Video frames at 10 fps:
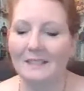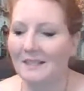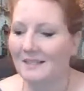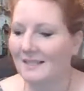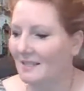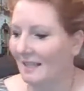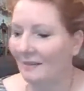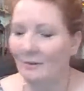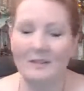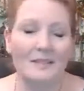So today
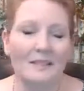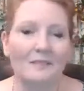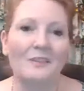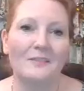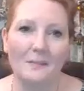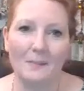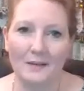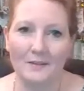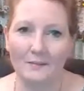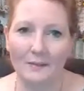we're going to see 50
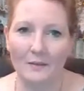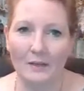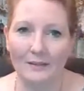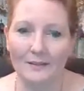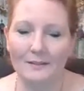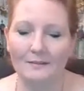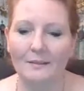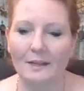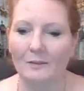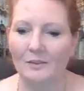pairs of earrings.
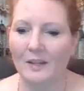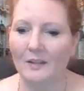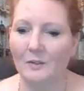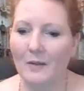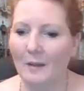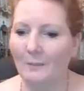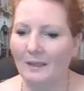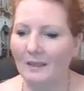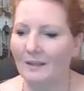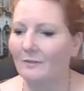I will tell you how
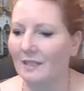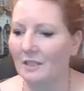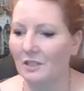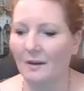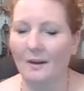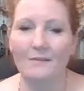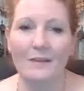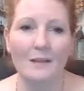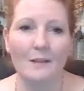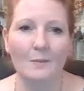many of each are
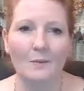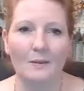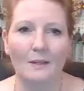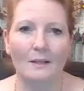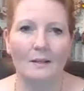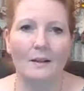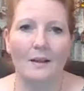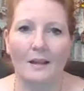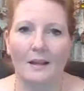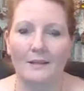available.
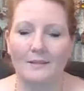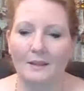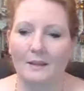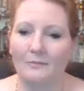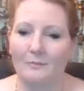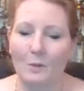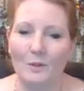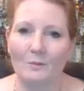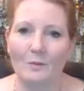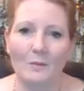And if more
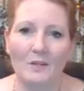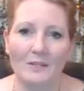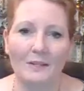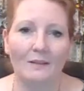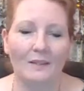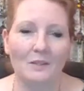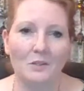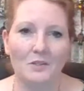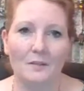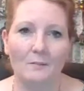than one person is
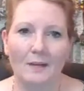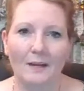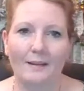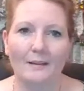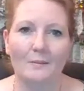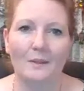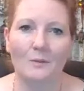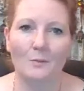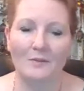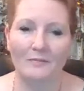interested in buying them,
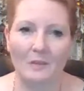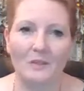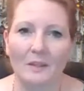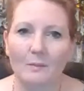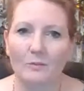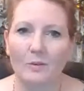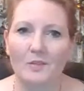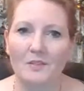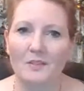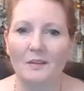it'll be first come,
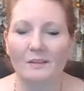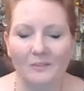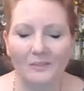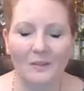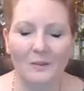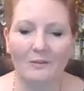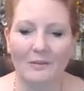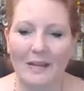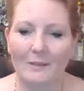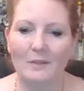first serve. So if we
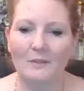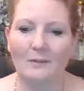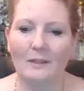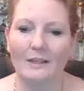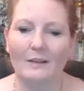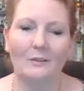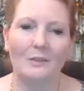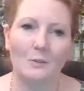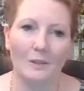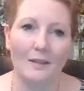happen to run out and you
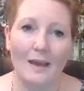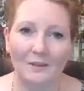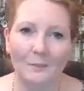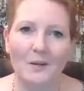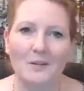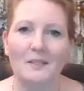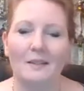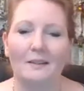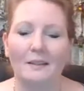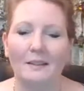were the last
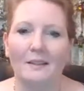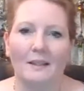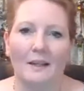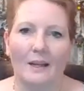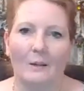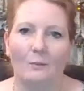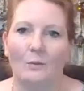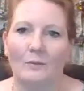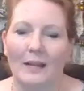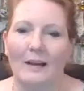person, I
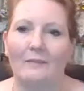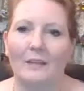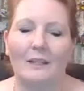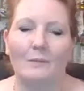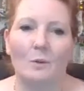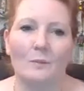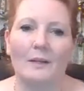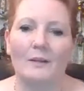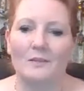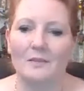won't have any more
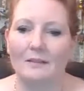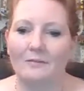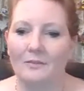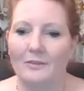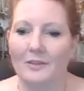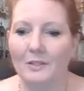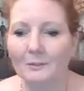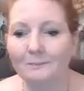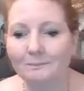pairs left for you.